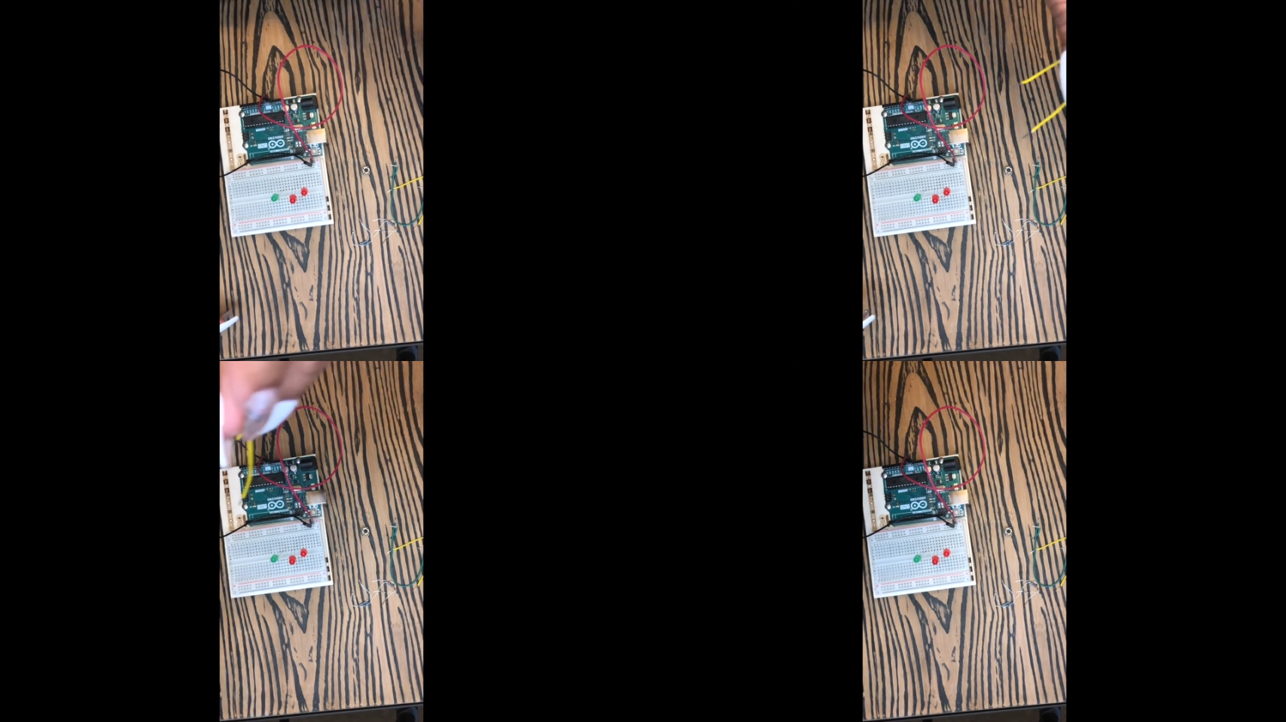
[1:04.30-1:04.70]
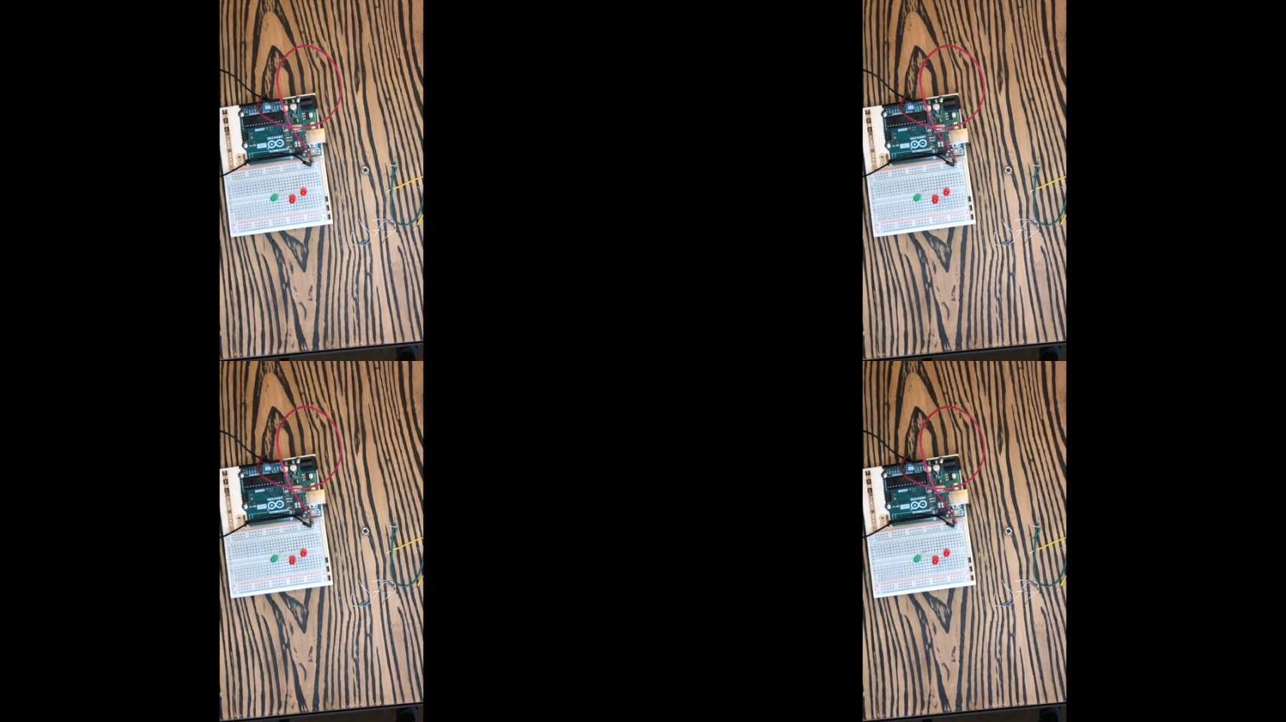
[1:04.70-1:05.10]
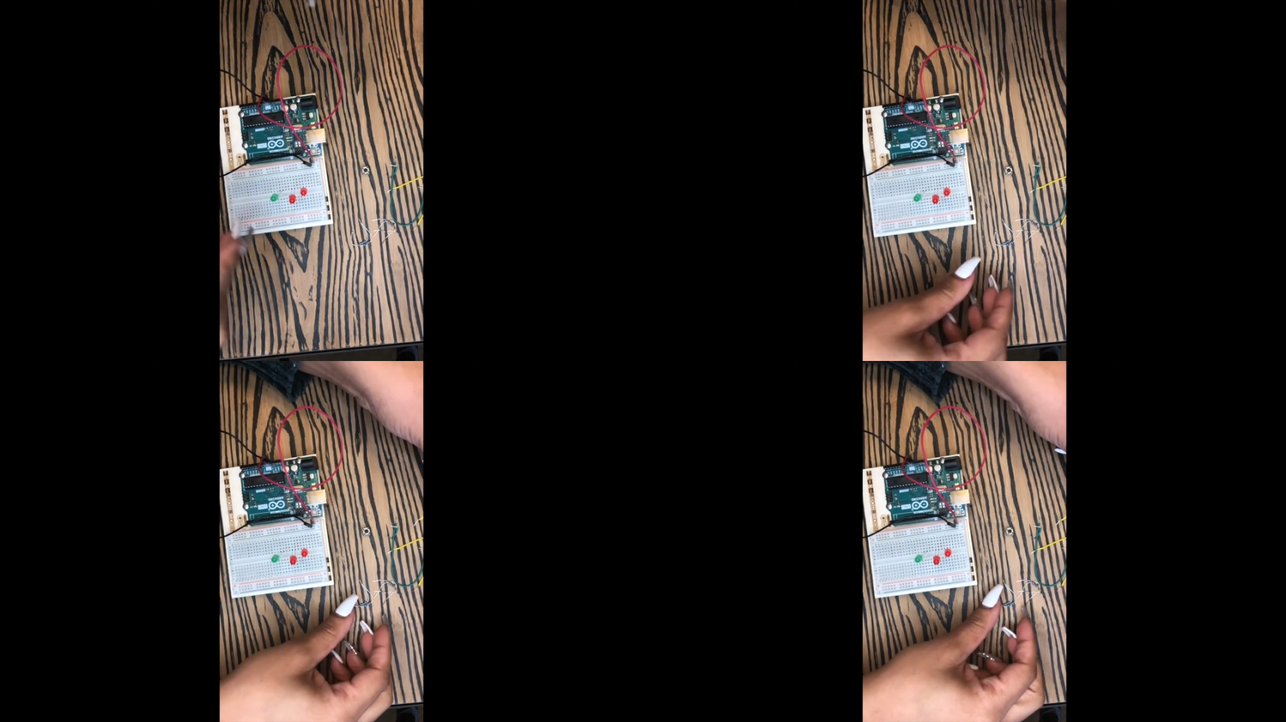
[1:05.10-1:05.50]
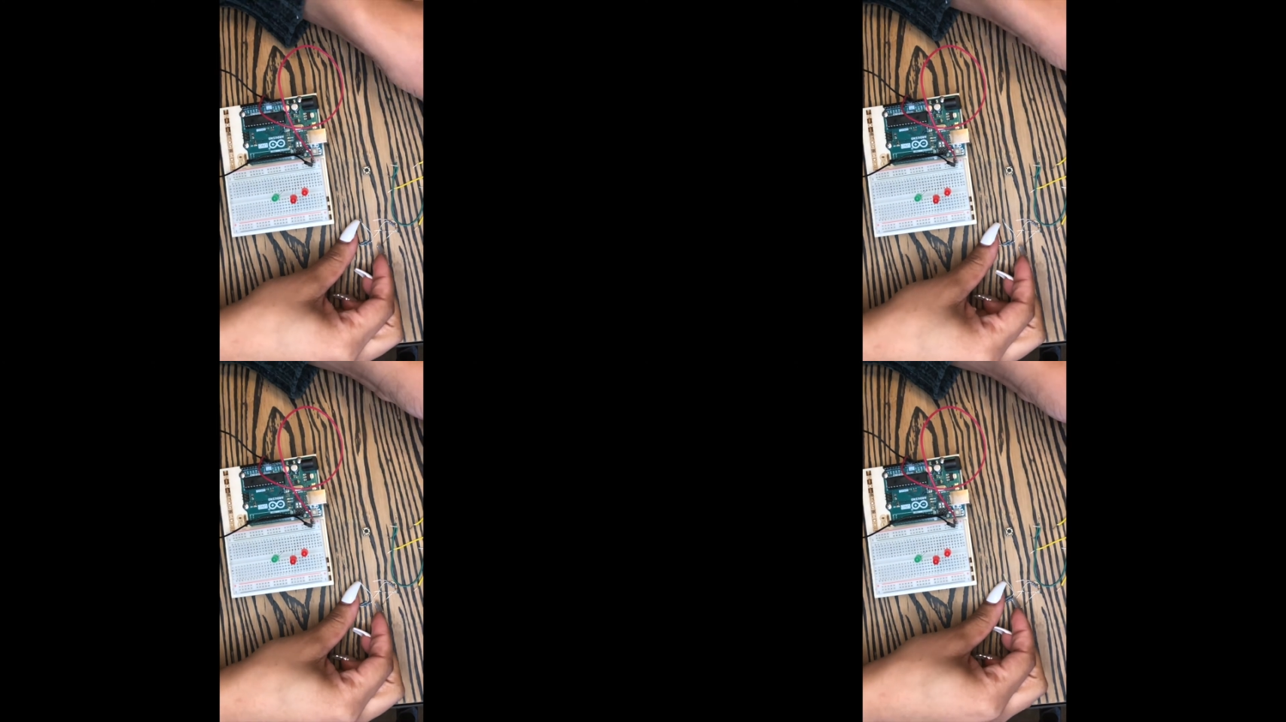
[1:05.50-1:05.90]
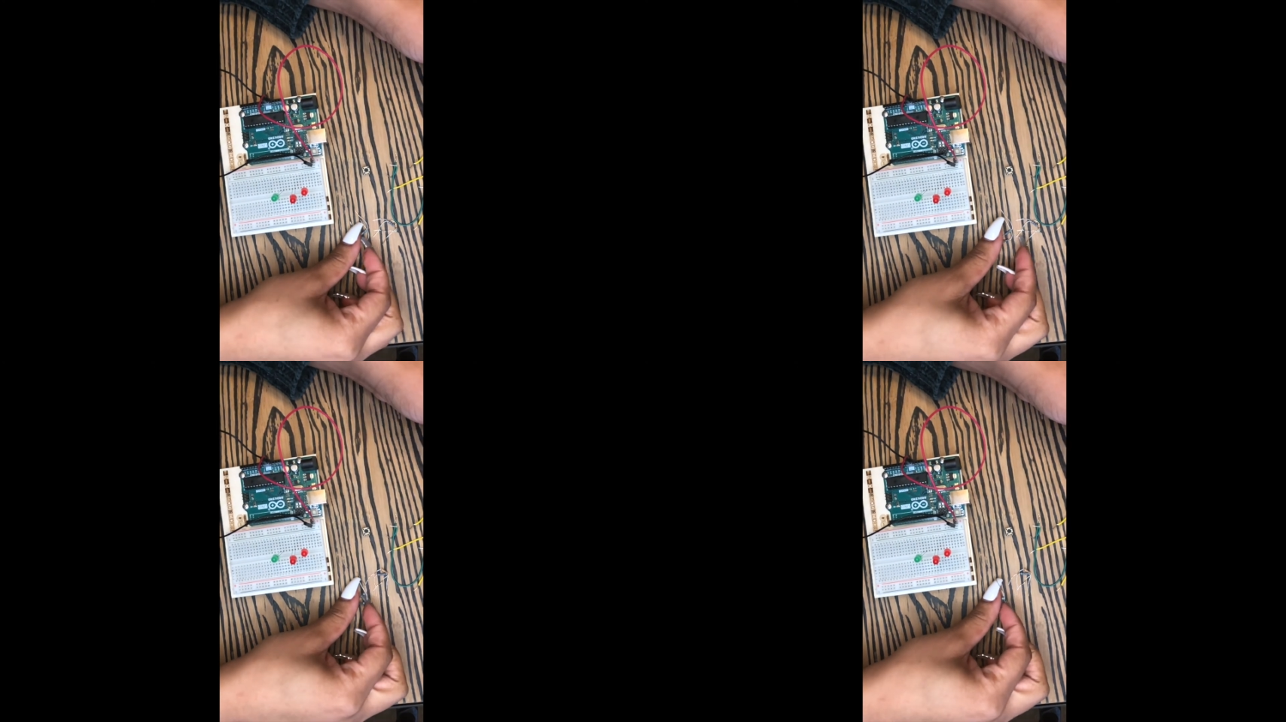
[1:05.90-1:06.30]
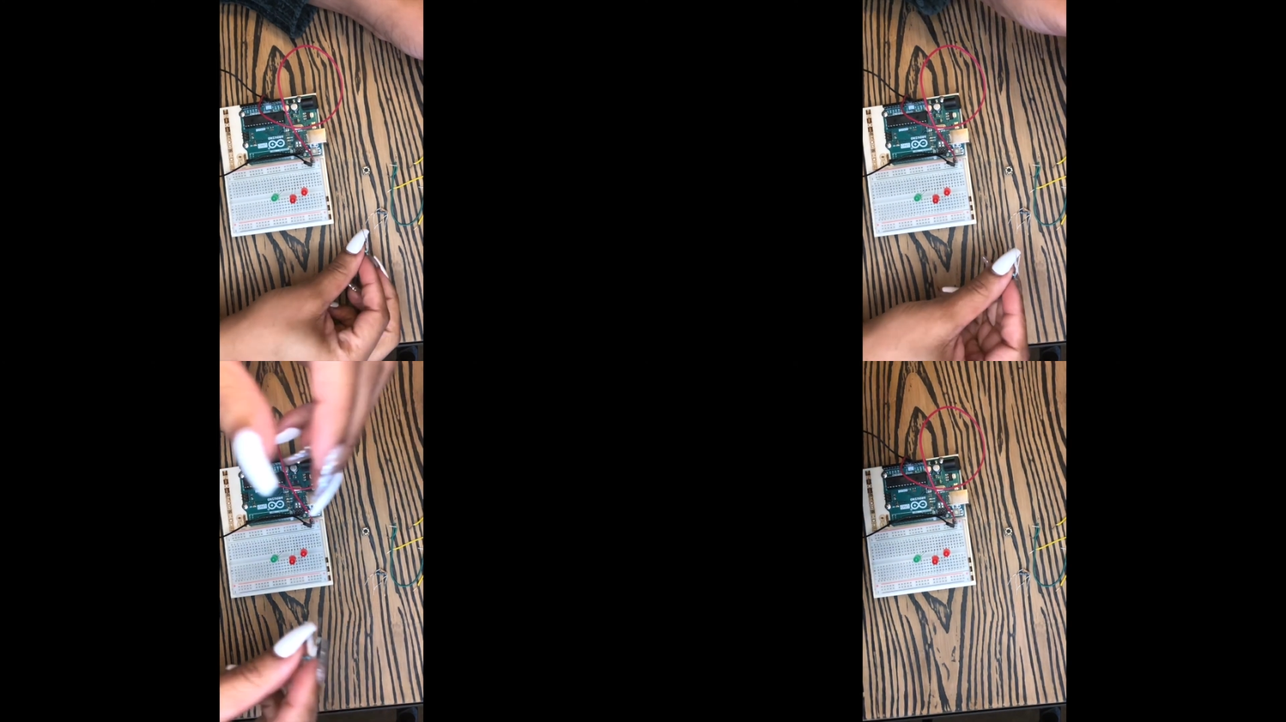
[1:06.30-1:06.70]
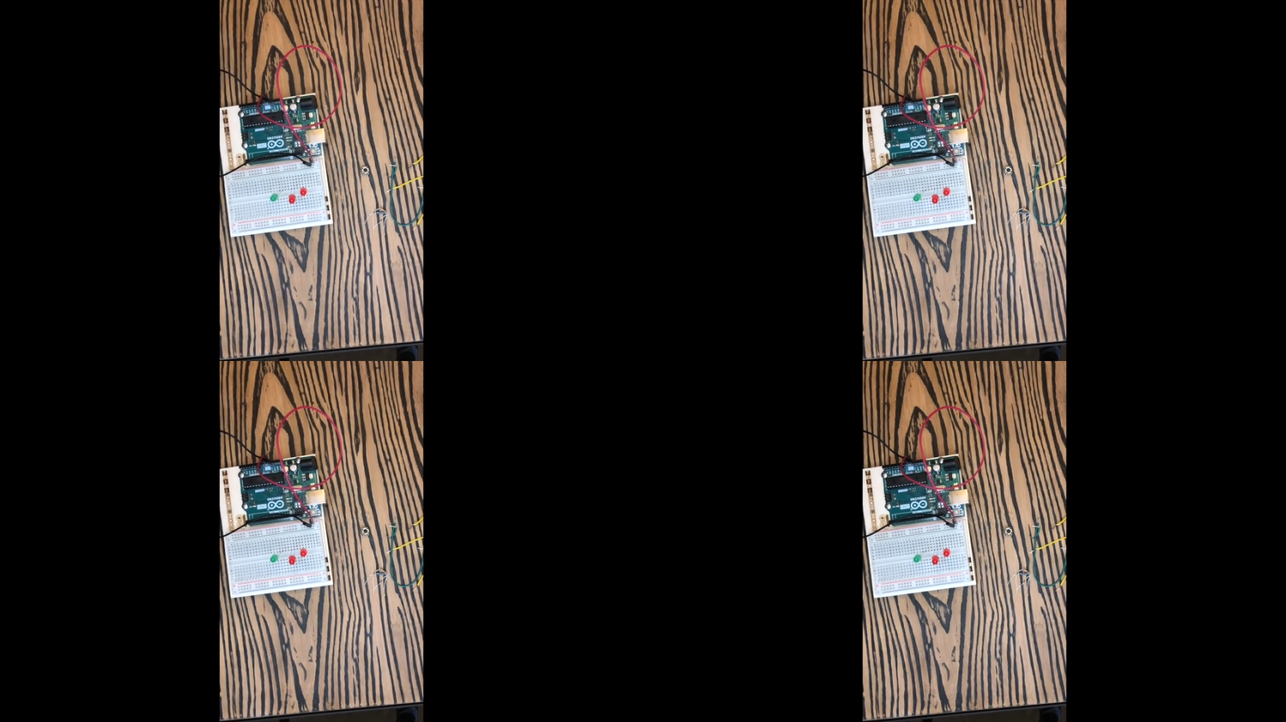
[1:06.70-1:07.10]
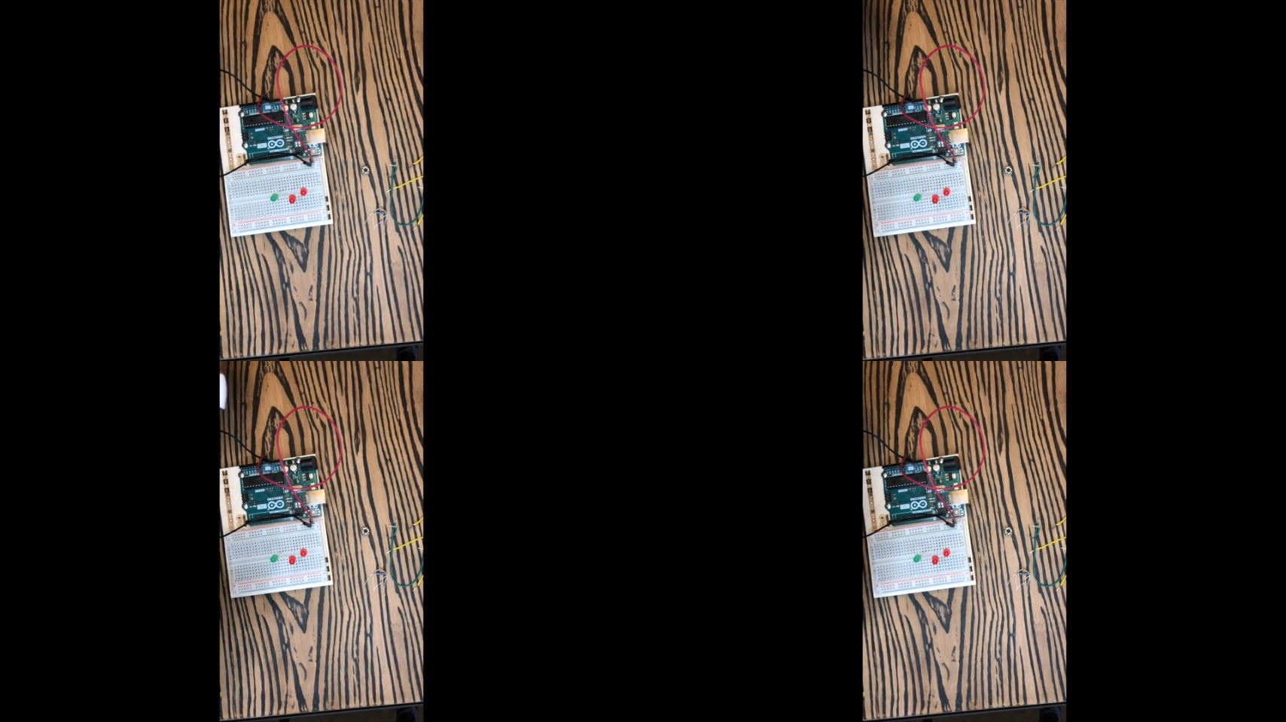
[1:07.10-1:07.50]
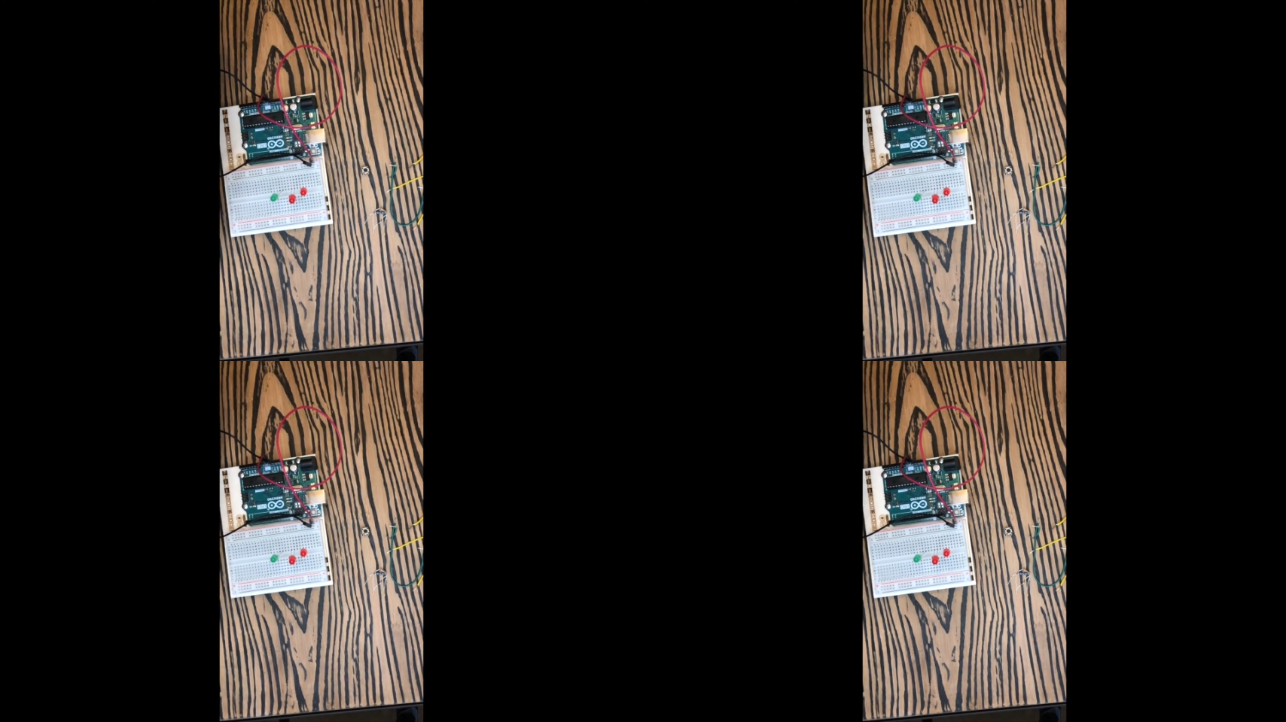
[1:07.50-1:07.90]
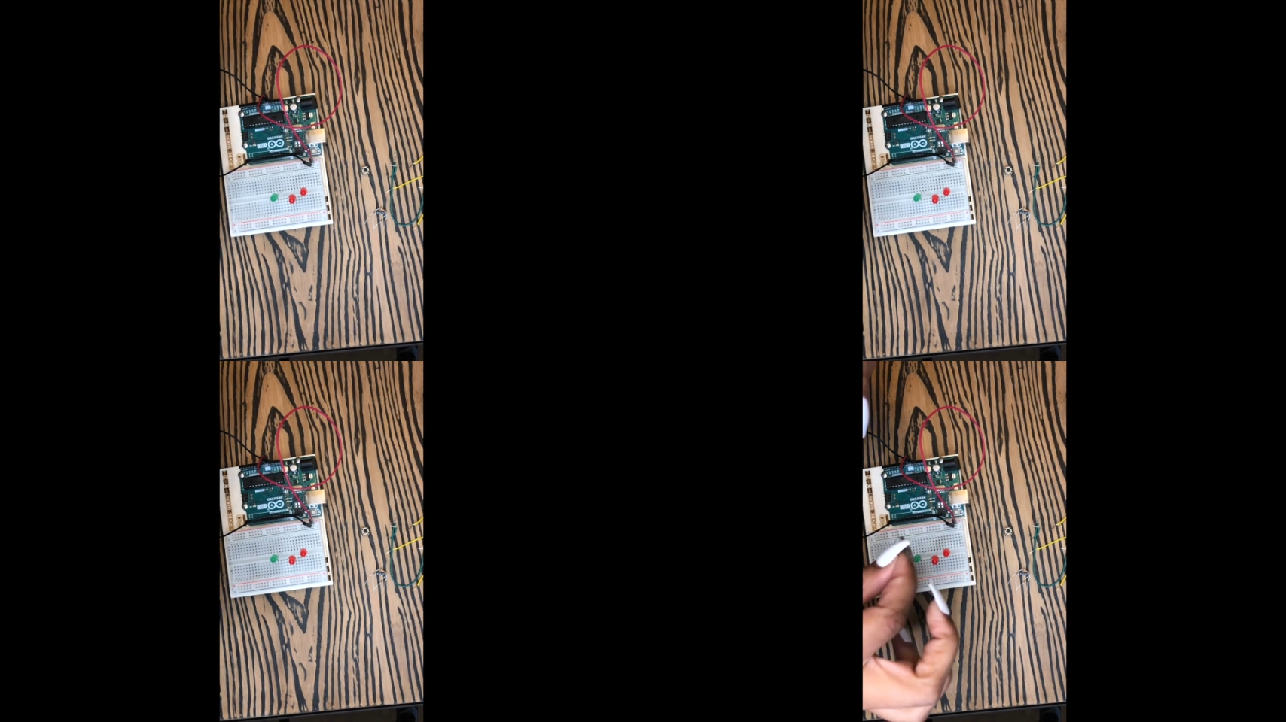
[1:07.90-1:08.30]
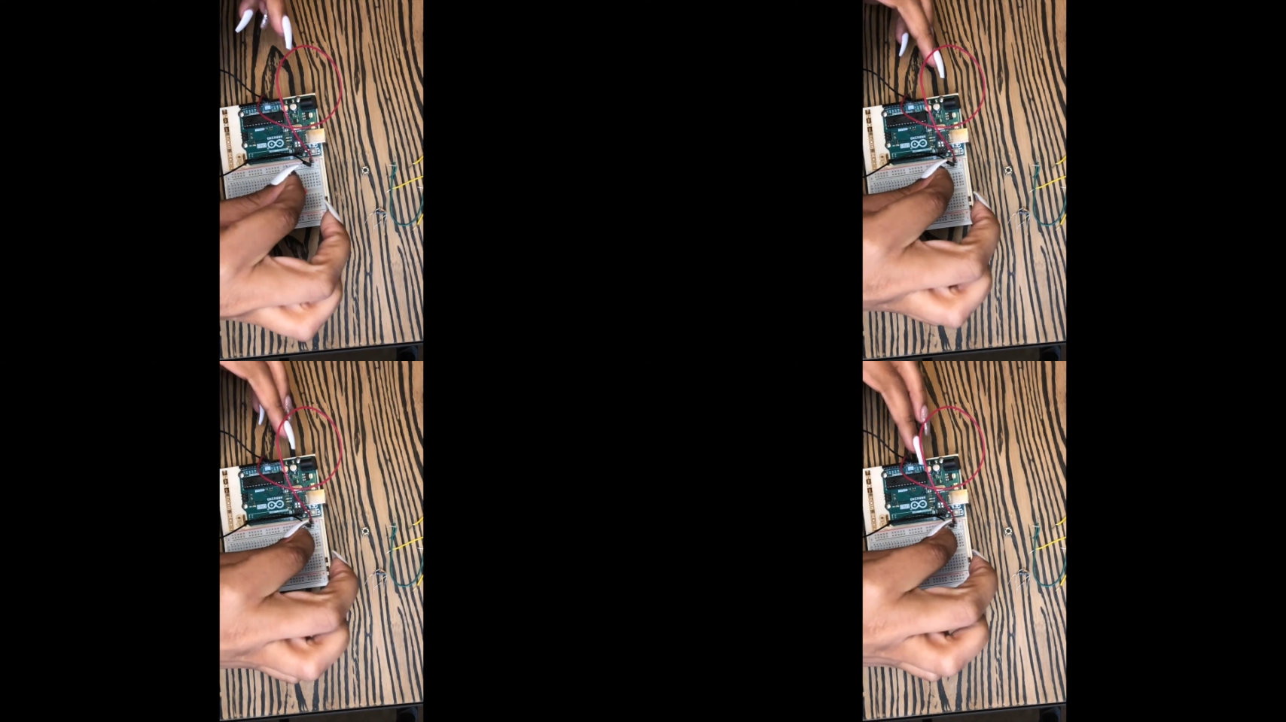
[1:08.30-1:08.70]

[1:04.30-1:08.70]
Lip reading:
No face is visible, so there are no lips to read.